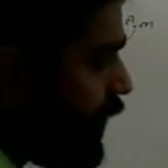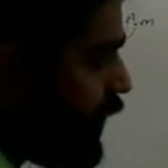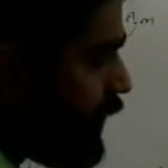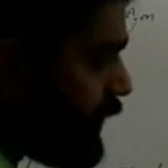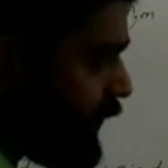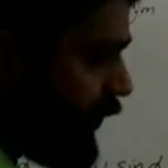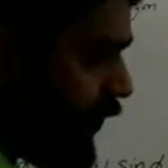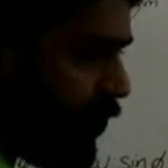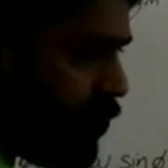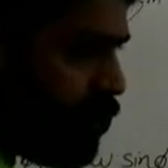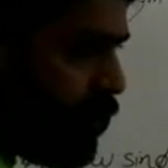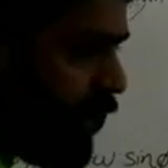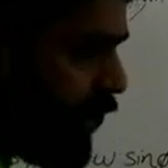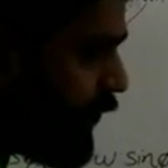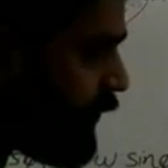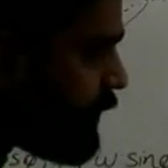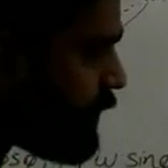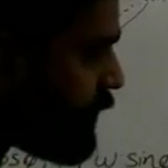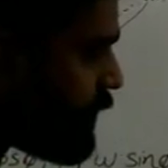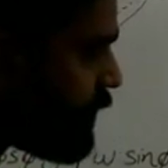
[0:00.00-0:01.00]
That
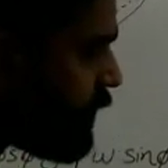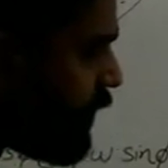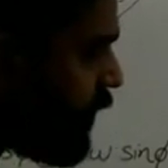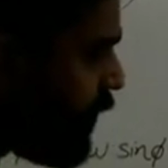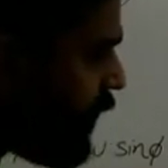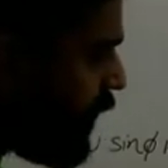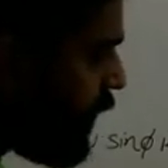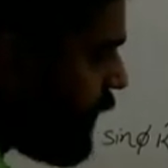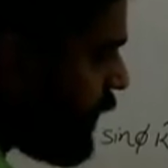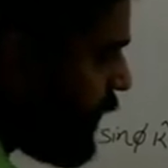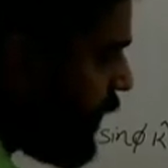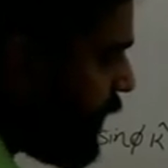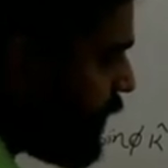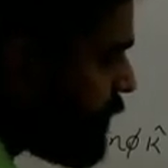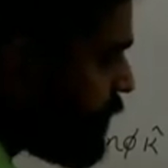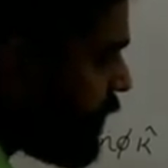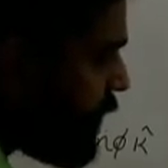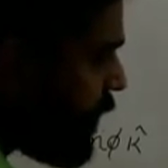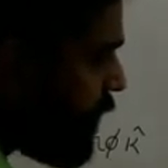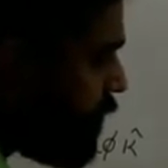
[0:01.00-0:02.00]
means t
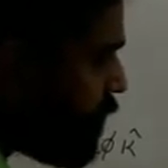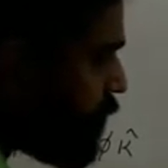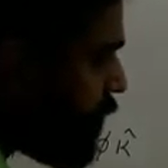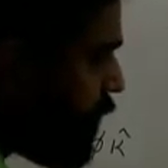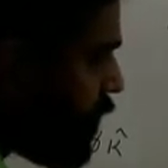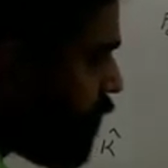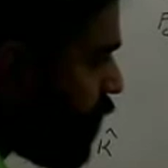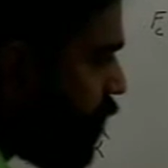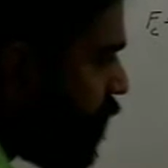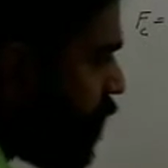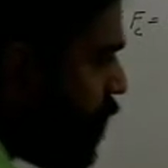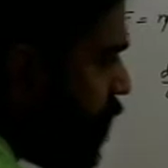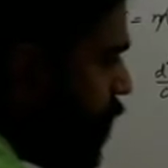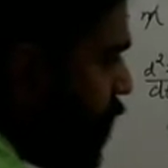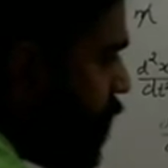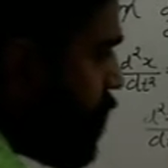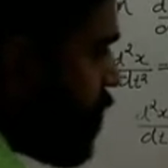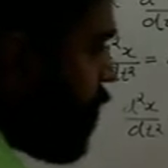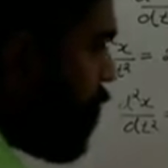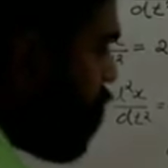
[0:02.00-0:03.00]
is equal to 0, the